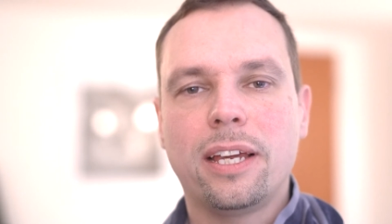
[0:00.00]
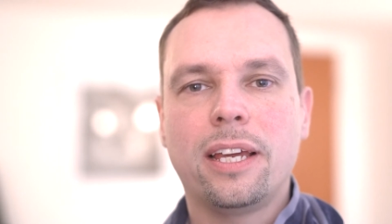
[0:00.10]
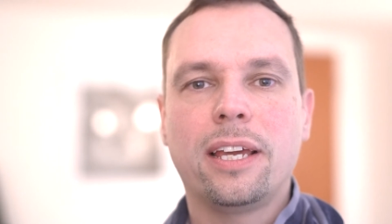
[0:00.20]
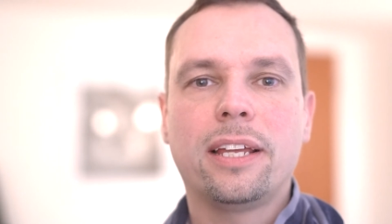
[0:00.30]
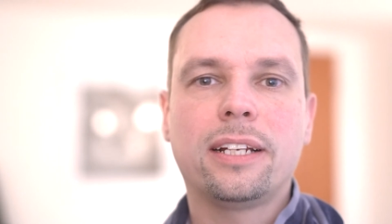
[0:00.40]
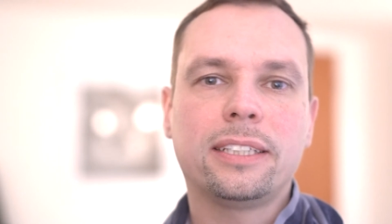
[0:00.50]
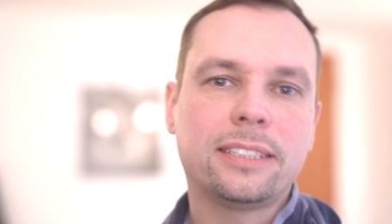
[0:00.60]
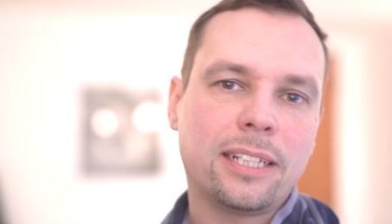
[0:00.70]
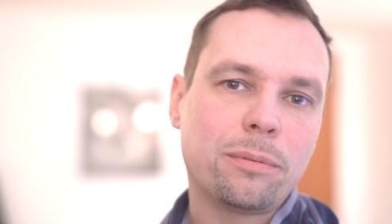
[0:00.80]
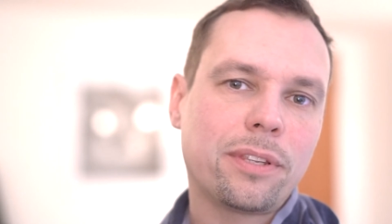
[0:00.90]
And
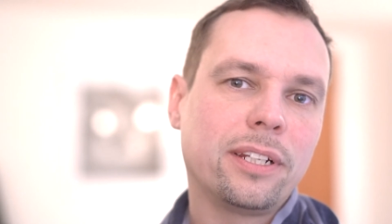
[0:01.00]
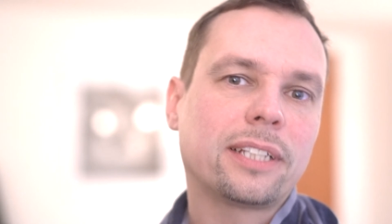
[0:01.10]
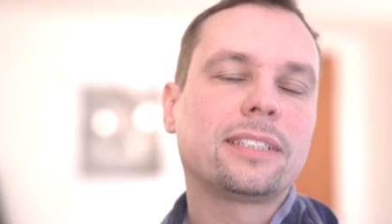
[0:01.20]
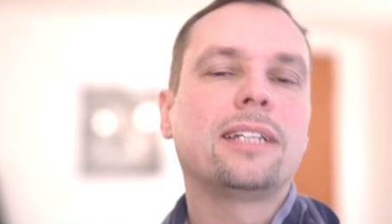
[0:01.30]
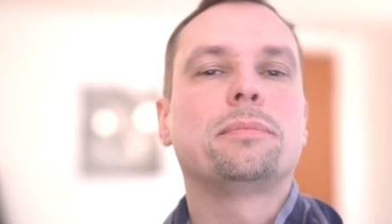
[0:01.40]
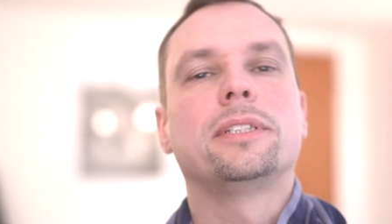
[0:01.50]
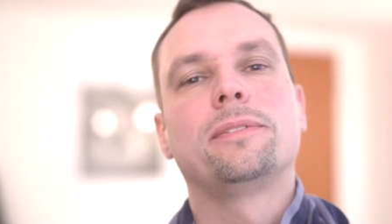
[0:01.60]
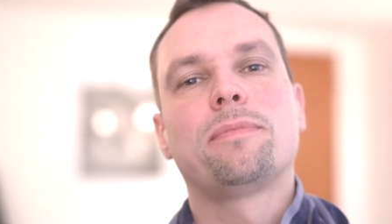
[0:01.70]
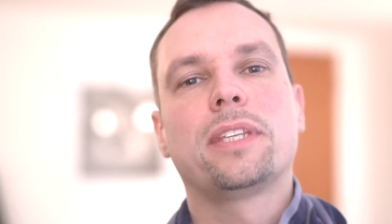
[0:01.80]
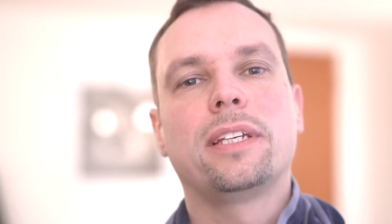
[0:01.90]
let's start with an example.
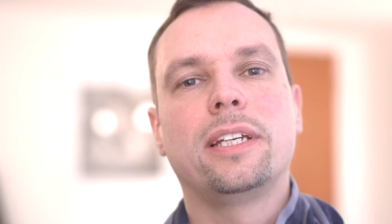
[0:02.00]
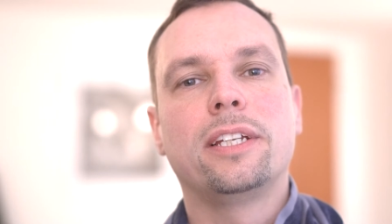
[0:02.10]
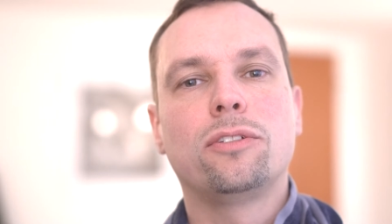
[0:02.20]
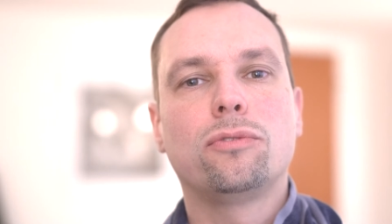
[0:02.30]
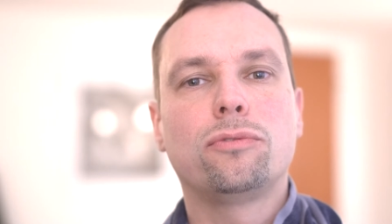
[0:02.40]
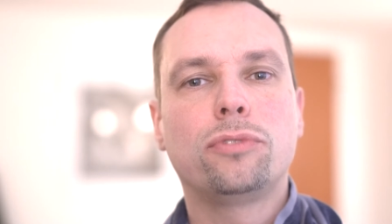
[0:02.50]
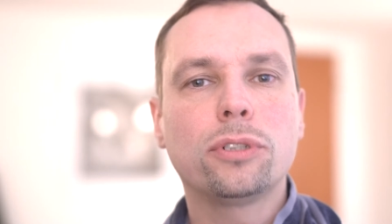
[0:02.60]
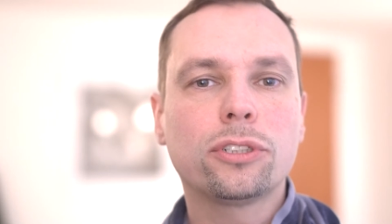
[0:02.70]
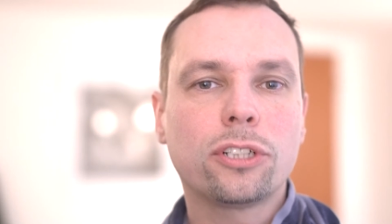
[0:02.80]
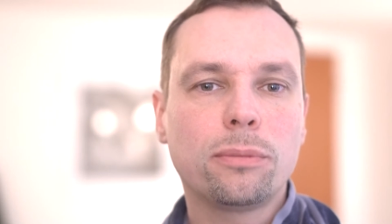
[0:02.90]
In
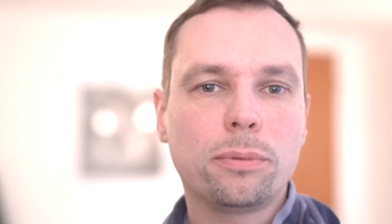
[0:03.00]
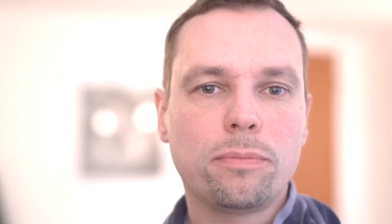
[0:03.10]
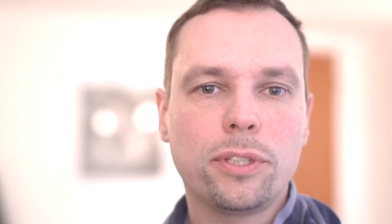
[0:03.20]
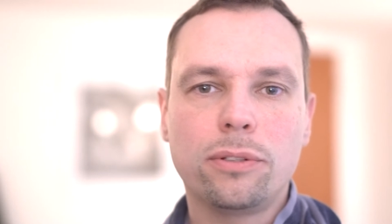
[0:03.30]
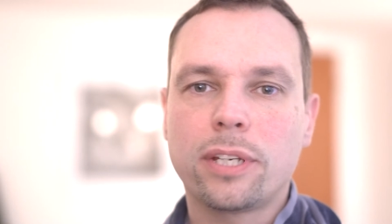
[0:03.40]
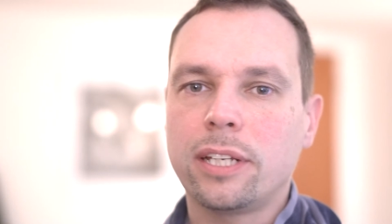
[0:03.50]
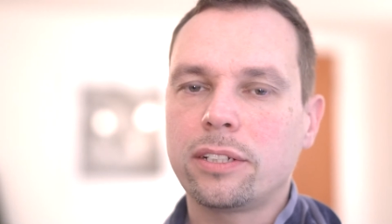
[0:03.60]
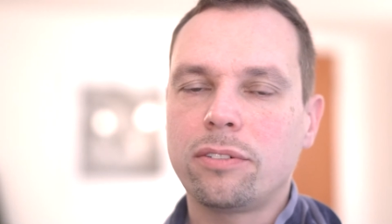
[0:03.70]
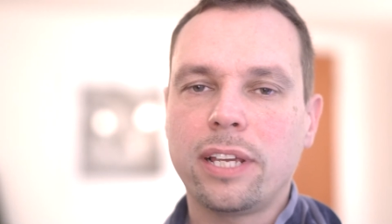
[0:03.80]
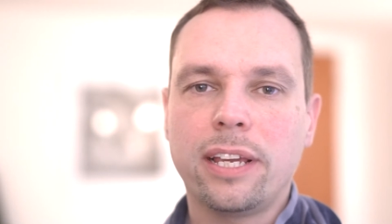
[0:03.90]
Photoshop you
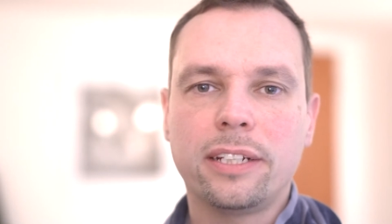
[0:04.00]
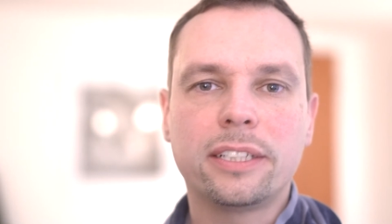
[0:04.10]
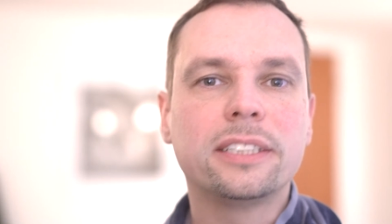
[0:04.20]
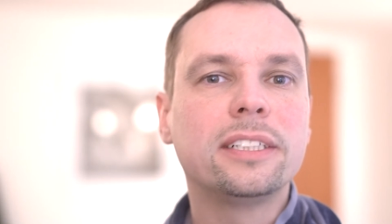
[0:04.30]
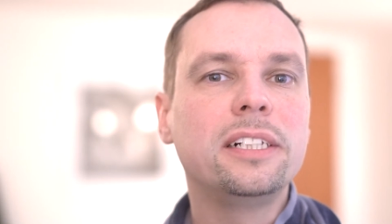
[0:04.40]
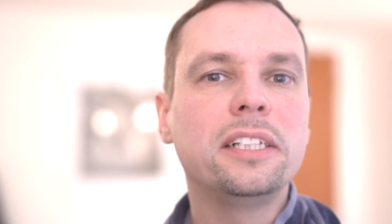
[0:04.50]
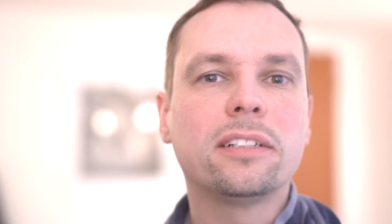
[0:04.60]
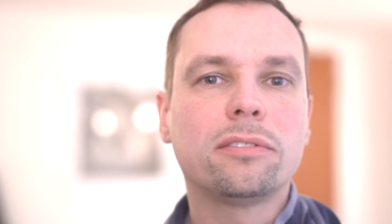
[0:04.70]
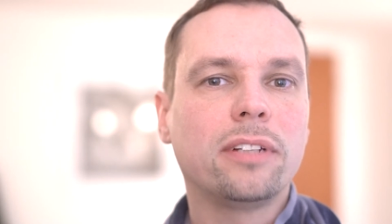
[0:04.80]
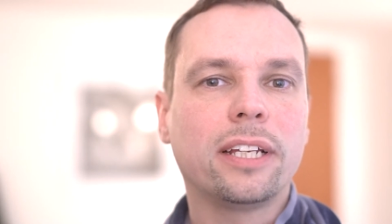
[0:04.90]
can create a
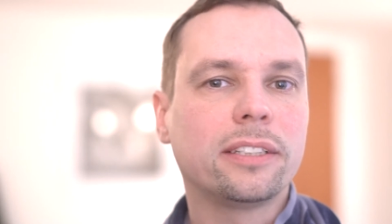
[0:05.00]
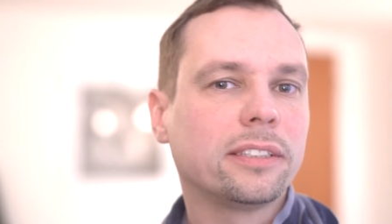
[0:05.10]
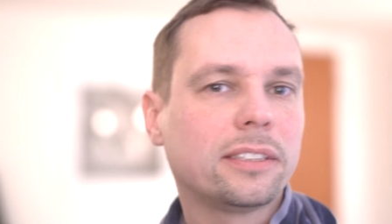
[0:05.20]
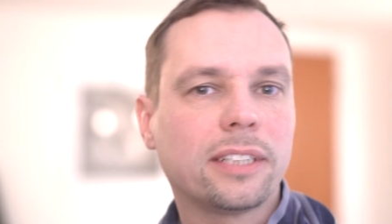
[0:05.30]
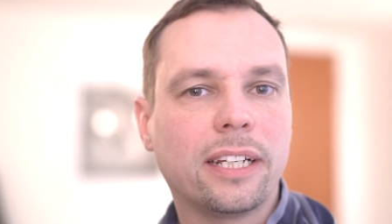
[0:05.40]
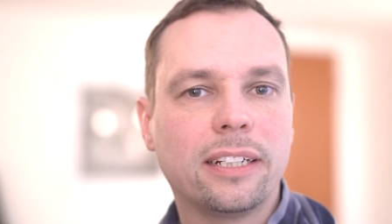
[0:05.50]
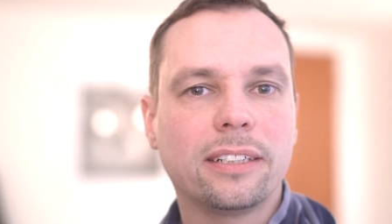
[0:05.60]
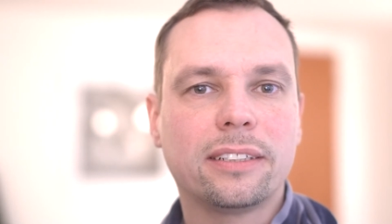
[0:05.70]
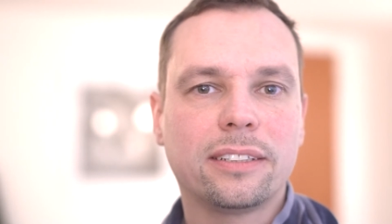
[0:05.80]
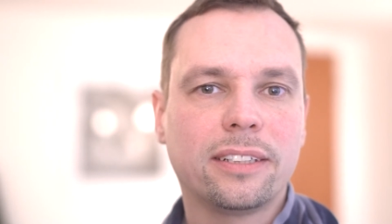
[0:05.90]
gazillion of layers
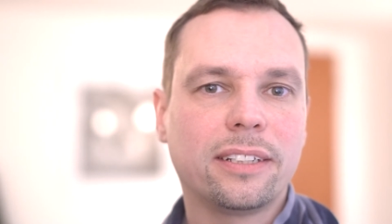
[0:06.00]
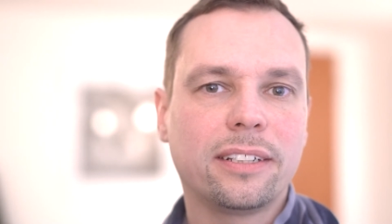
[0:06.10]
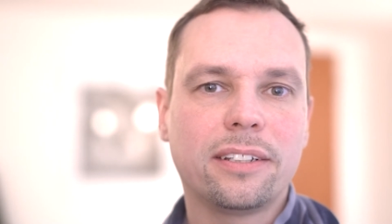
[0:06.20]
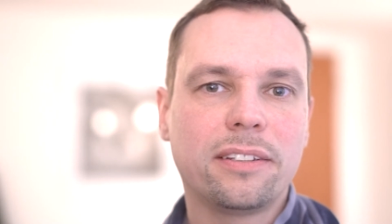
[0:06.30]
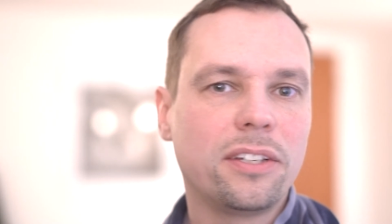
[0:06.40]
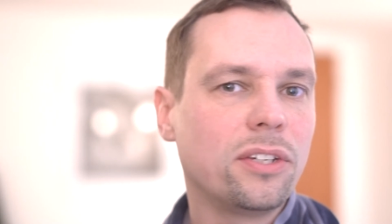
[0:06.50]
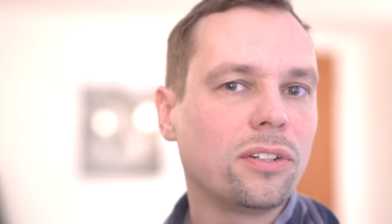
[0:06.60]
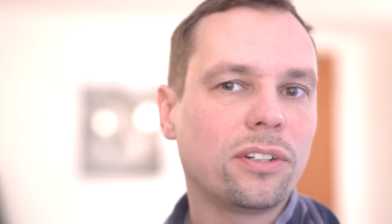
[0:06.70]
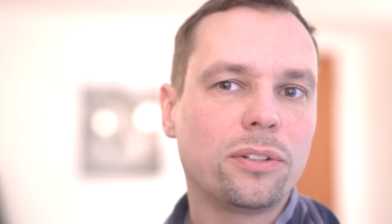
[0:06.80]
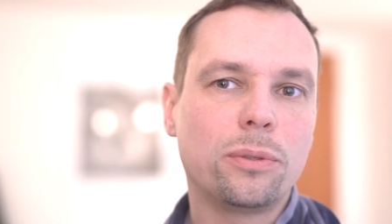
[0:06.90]
and
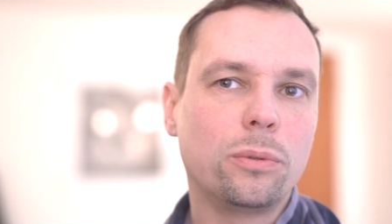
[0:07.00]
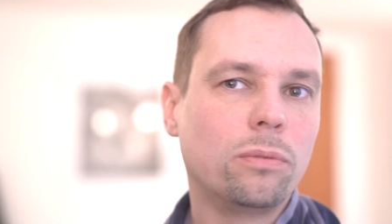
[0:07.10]
your